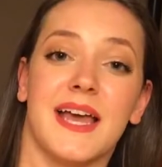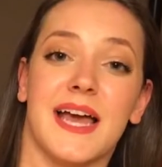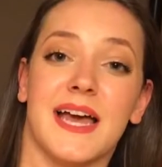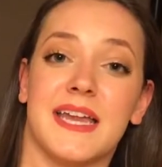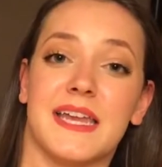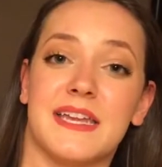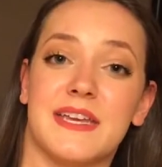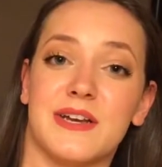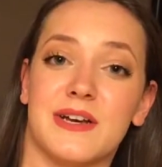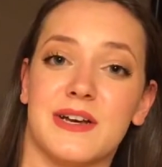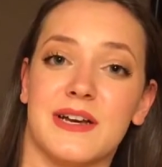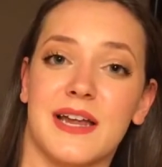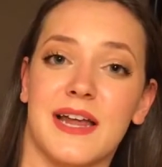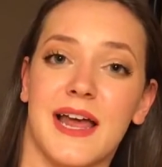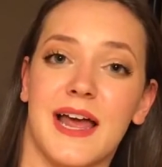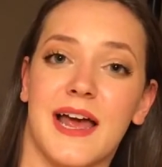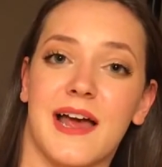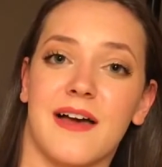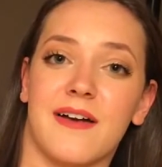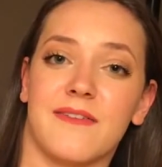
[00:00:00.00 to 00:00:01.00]
At 1.5 years,
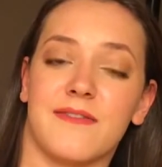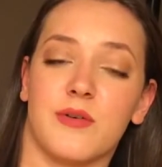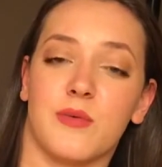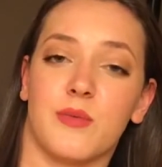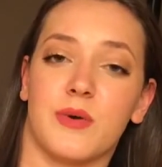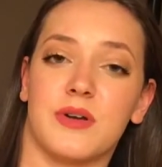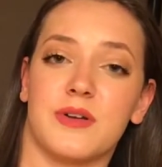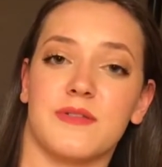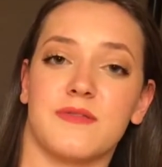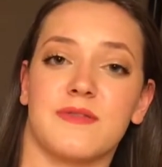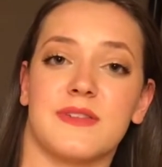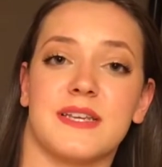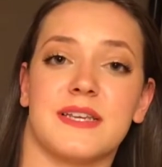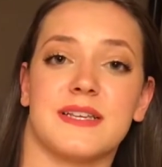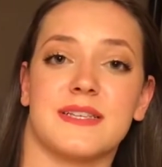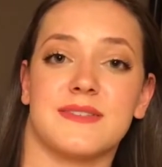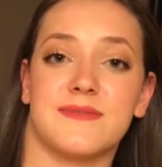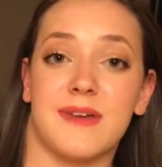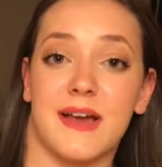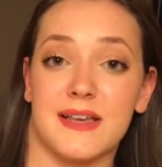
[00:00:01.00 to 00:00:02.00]
one of
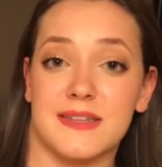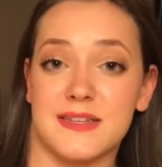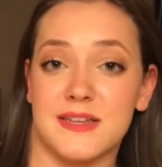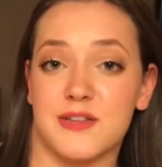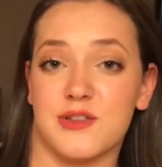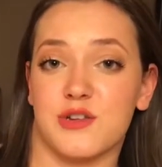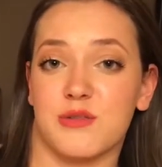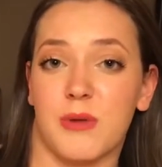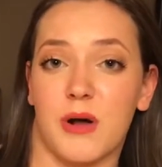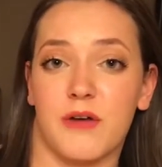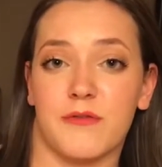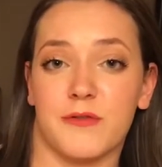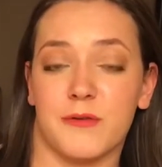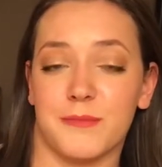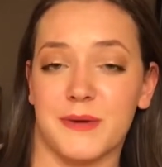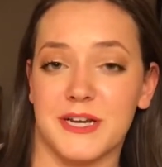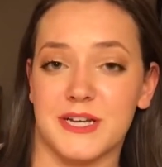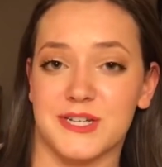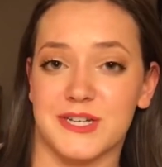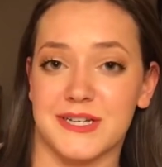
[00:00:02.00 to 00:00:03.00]
these vascular
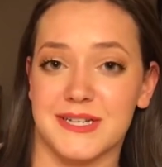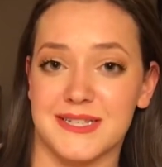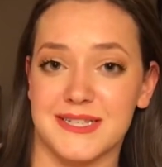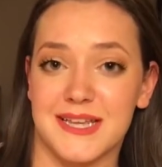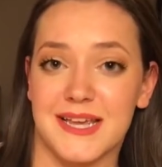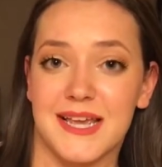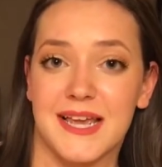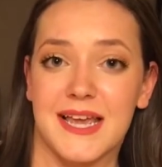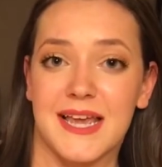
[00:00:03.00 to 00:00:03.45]
malformations